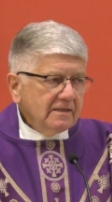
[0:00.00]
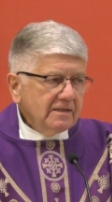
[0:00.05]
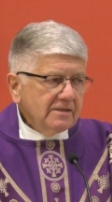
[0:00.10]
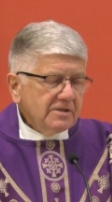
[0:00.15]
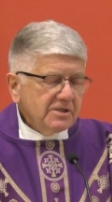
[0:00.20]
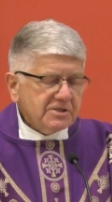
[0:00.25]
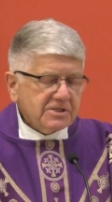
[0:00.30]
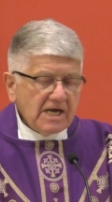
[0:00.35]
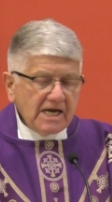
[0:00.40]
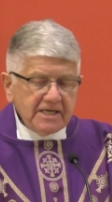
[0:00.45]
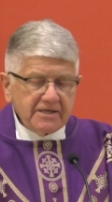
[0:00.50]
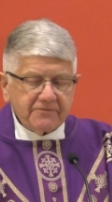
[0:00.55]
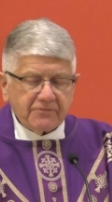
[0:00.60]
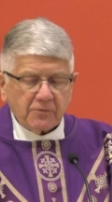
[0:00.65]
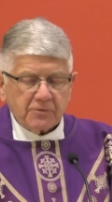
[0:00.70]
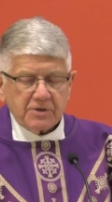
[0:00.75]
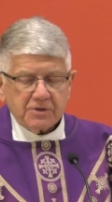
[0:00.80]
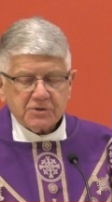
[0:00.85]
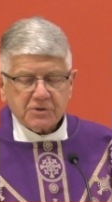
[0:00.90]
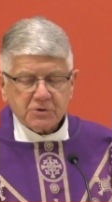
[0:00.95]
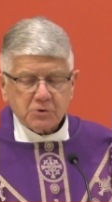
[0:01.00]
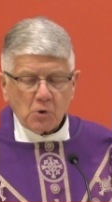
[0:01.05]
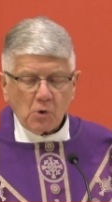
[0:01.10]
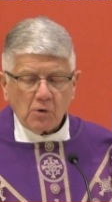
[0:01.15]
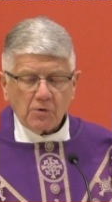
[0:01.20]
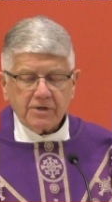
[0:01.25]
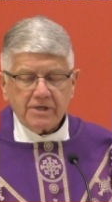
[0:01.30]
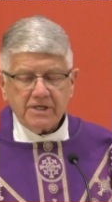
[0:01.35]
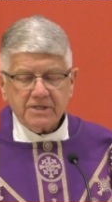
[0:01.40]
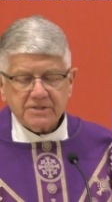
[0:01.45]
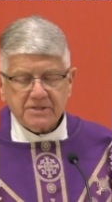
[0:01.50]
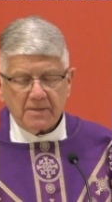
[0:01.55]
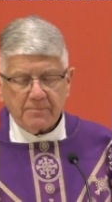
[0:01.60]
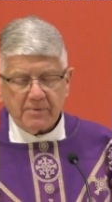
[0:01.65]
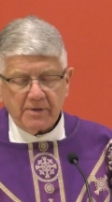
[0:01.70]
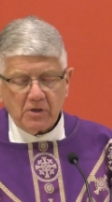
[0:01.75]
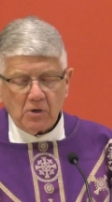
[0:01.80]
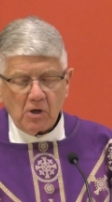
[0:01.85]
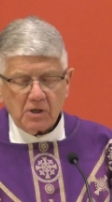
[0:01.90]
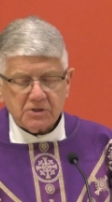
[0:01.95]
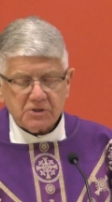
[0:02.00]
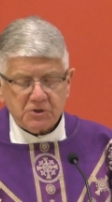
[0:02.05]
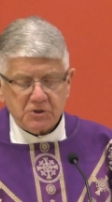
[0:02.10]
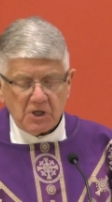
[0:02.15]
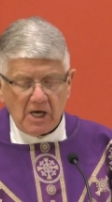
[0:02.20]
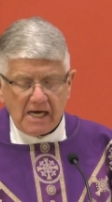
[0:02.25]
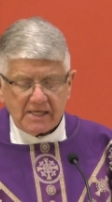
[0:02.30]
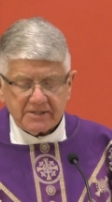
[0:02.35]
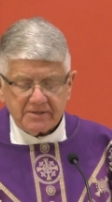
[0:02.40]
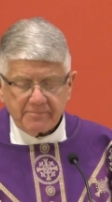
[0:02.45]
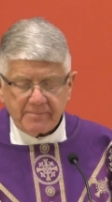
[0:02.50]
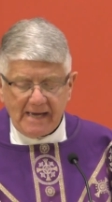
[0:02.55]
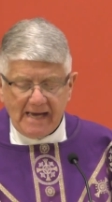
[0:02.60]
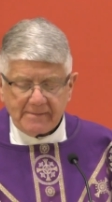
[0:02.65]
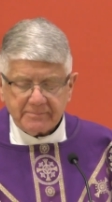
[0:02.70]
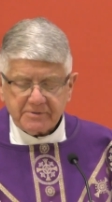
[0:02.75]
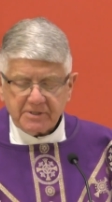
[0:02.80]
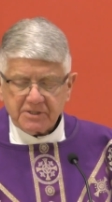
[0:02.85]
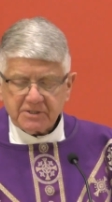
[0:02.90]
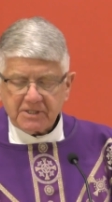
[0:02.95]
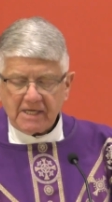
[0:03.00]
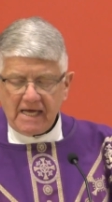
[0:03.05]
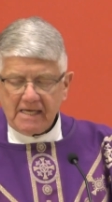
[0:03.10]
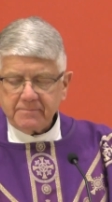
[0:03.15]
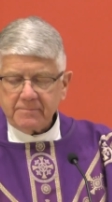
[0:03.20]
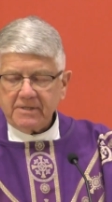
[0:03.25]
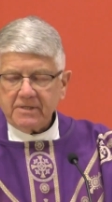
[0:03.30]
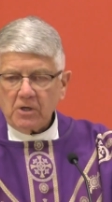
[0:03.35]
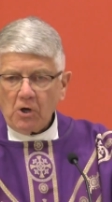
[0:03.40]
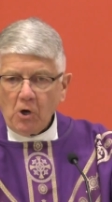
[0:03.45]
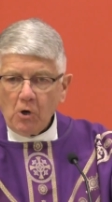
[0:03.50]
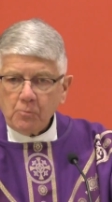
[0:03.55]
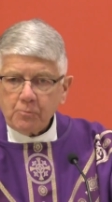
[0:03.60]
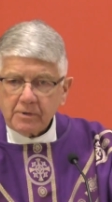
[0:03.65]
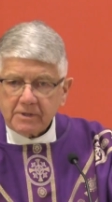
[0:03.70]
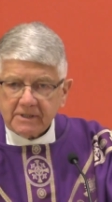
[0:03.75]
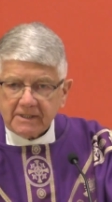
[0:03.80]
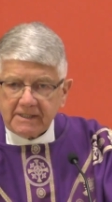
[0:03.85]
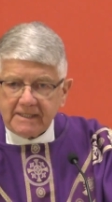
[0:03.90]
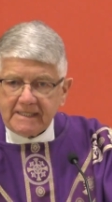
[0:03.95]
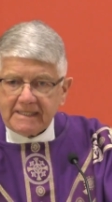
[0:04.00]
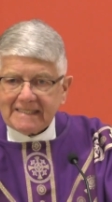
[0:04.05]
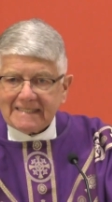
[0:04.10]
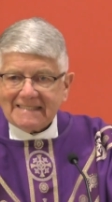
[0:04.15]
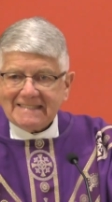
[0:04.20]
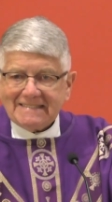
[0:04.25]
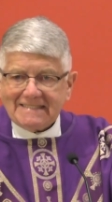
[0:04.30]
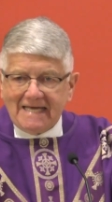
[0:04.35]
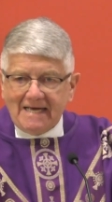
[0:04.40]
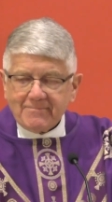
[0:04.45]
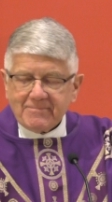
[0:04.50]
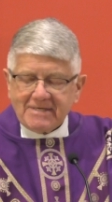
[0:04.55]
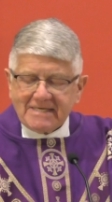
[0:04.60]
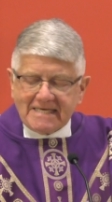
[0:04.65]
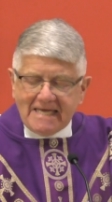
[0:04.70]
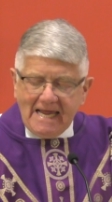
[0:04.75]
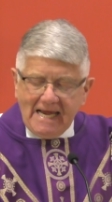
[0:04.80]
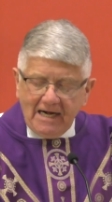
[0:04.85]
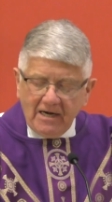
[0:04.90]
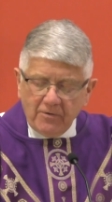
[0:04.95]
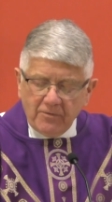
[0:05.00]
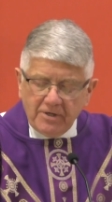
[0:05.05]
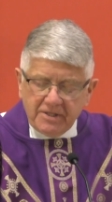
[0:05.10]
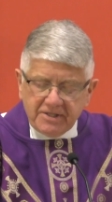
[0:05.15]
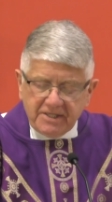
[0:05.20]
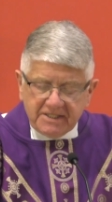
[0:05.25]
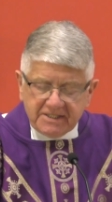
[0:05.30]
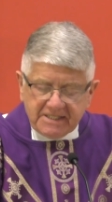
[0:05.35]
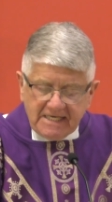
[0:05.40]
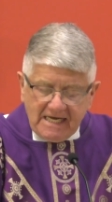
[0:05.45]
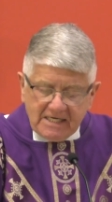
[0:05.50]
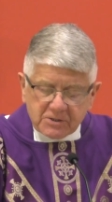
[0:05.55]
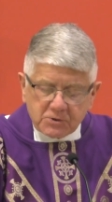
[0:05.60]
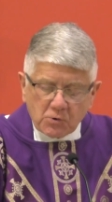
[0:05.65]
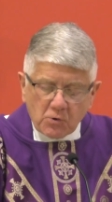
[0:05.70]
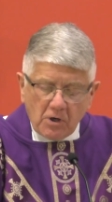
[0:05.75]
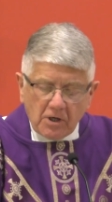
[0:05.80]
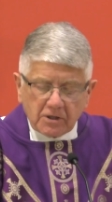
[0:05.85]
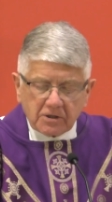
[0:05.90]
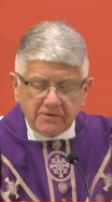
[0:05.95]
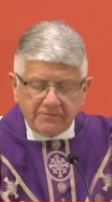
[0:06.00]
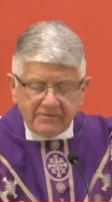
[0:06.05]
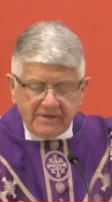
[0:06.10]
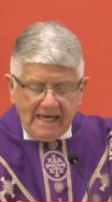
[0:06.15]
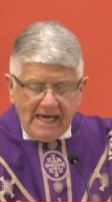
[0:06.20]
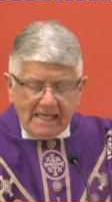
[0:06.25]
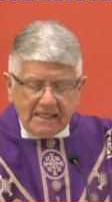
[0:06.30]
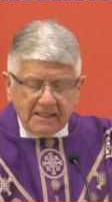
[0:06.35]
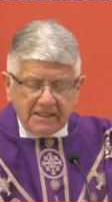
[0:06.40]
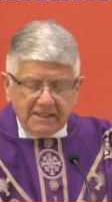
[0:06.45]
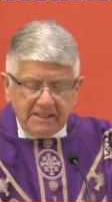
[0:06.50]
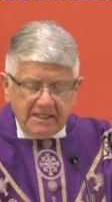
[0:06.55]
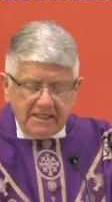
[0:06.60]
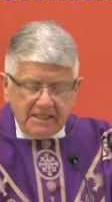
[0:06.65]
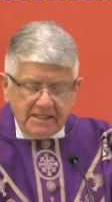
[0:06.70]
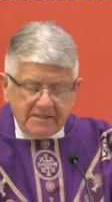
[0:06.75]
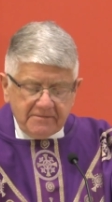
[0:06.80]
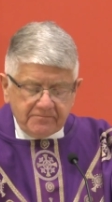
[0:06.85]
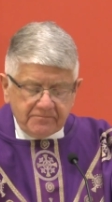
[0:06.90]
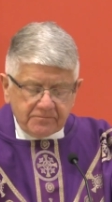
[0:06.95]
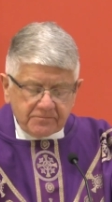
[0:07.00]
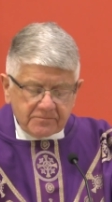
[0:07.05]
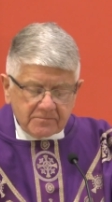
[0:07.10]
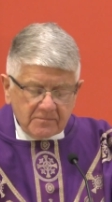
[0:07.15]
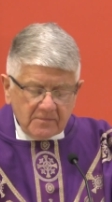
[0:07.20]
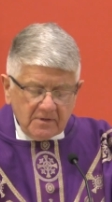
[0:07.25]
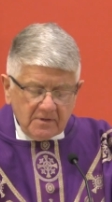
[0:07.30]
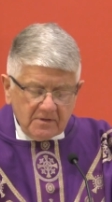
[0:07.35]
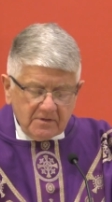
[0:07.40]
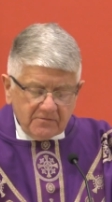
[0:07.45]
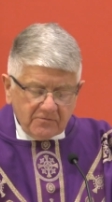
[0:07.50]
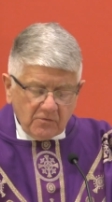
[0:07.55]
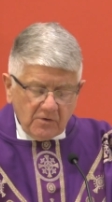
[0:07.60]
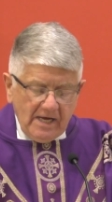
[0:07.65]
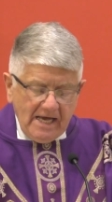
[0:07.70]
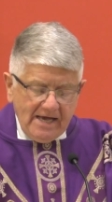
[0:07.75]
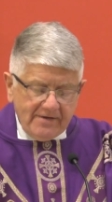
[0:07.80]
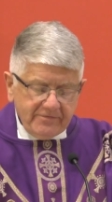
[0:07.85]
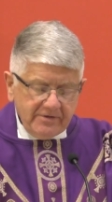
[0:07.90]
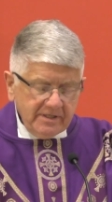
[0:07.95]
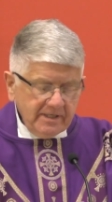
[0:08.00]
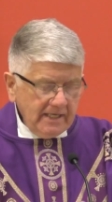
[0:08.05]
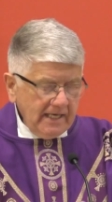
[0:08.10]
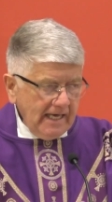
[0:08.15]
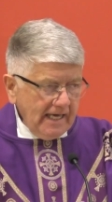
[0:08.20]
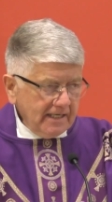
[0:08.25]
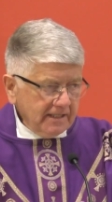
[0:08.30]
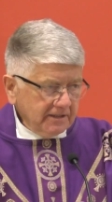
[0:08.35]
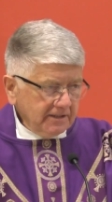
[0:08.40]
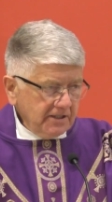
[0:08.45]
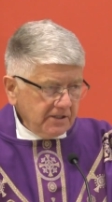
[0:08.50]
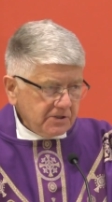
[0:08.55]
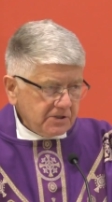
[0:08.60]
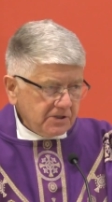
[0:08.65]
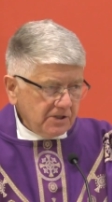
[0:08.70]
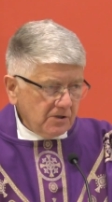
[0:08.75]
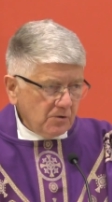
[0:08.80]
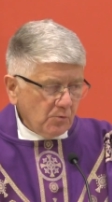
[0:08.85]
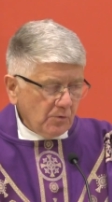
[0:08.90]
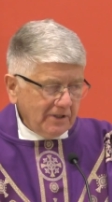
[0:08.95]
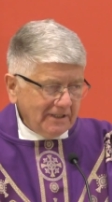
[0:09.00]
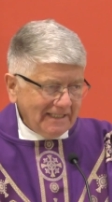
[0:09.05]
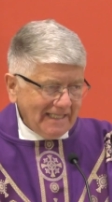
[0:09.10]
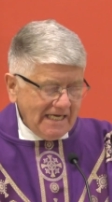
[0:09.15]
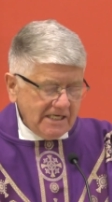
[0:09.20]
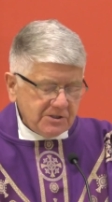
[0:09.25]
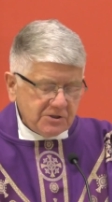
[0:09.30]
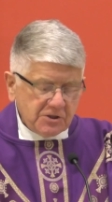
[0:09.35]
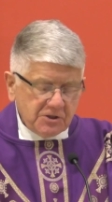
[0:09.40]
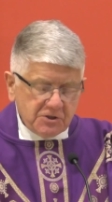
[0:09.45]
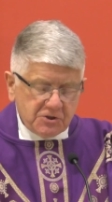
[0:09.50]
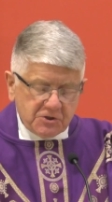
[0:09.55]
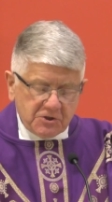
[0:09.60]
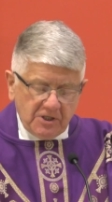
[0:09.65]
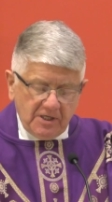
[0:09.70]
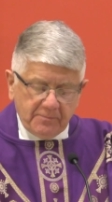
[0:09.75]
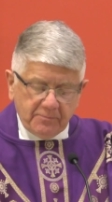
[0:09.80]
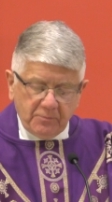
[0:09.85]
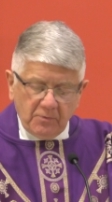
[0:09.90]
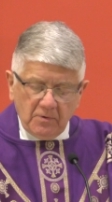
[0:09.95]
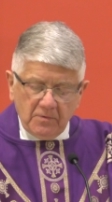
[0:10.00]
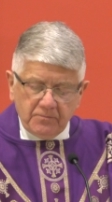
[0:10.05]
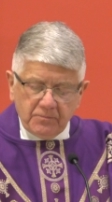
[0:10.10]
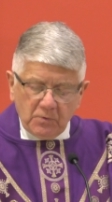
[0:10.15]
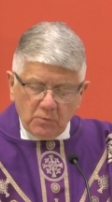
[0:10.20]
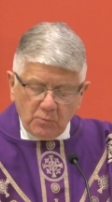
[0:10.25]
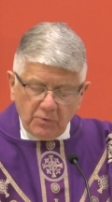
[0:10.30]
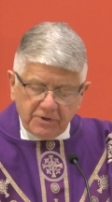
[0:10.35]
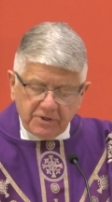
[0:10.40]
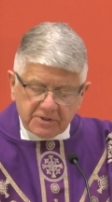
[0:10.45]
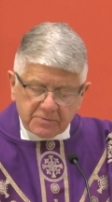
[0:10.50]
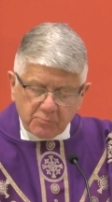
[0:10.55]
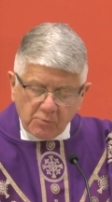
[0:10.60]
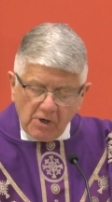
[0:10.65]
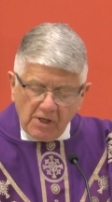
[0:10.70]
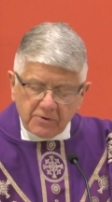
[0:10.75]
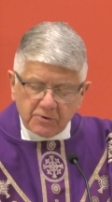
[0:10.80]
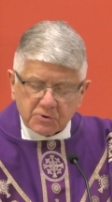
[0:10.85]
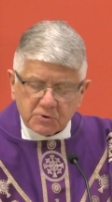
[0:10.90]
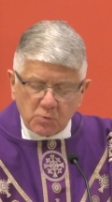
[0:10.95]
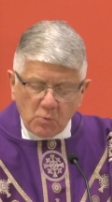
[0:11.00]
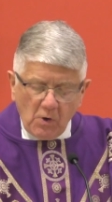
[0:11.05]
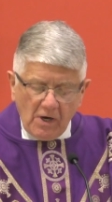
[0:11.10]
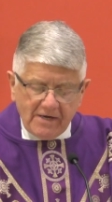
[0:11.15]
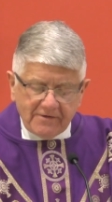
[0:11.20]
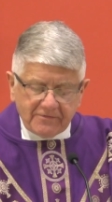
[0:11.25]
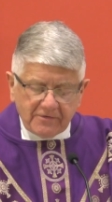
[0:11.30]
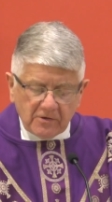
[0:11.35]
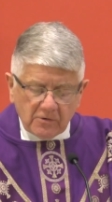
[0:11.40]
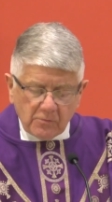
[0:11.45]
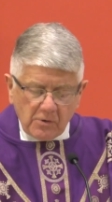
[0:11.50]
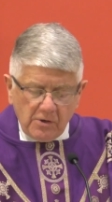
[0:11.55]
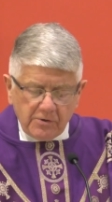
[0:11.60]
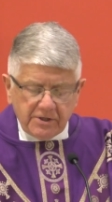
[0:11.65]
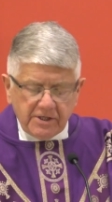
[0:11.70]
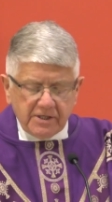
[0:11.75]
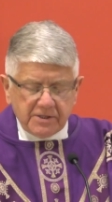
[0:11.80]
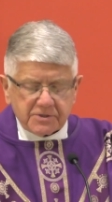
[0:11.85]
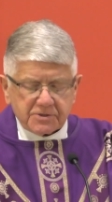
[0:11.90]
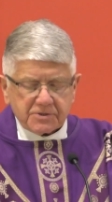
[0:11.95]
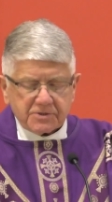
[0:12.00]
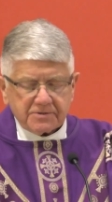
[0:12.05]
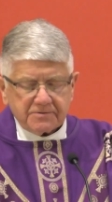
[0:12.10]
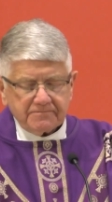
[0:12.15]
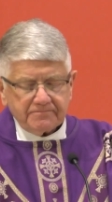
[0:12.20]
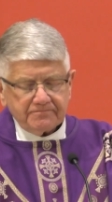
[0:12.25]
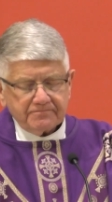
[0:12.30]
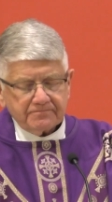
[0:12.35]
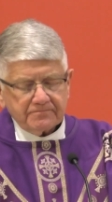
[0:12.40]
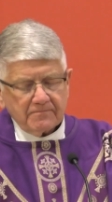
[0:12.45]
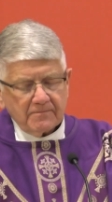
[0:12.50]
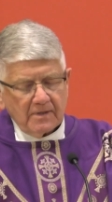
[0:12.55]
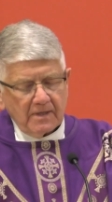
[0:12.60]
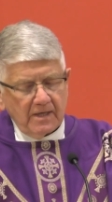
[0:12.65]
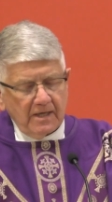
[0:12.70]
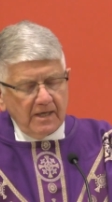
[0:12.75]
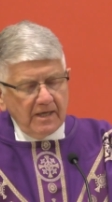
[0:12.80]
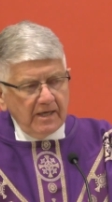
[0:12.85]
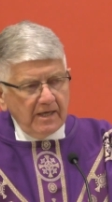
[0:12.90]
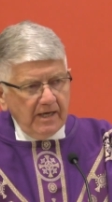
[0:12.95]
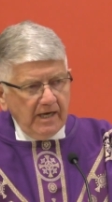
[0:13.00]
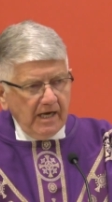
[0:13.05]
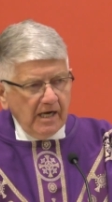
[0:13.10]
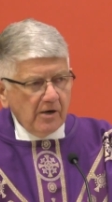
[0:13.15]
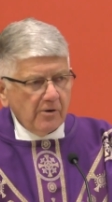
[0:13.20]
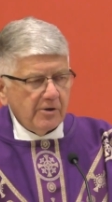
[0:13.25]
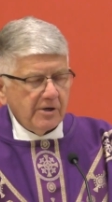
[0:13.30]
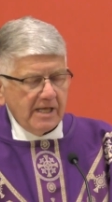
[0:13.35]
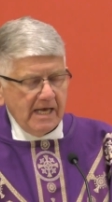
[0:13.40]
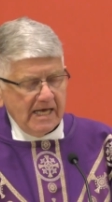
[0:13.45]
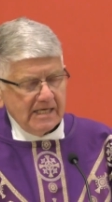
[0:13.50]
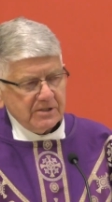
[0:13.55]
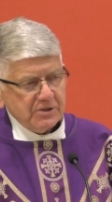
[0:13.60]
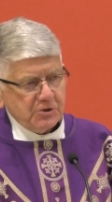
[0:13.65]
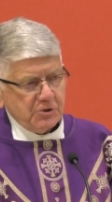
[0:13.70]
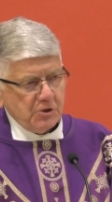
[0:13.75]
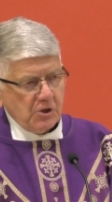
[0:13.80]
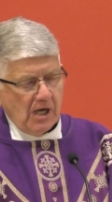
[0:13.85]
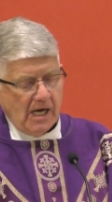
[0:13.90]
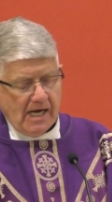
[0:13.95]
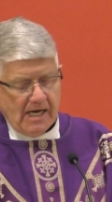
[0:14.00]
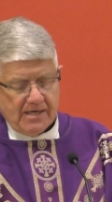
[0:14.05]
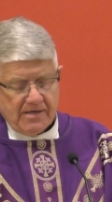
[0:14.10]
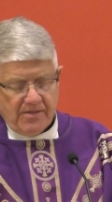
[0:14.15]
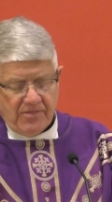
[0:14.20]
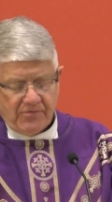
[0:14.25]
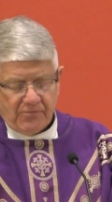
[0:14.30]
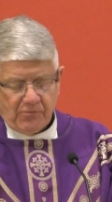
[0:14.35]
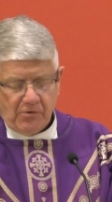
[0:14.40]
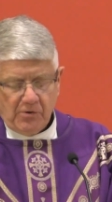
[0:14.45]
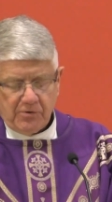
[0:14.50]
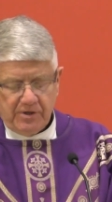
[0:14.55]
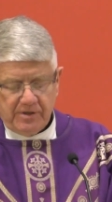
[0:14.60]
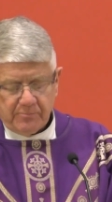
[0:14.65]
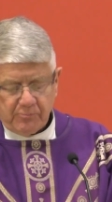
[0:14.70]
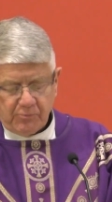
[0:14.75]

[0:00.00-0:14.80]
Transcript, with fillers: The setting for this story is that because John the Baptist had been openly condemning Herod the Tetrarch of Galilee for having an illicit relationship with his brother's wife Herodias, Herod has John thrown in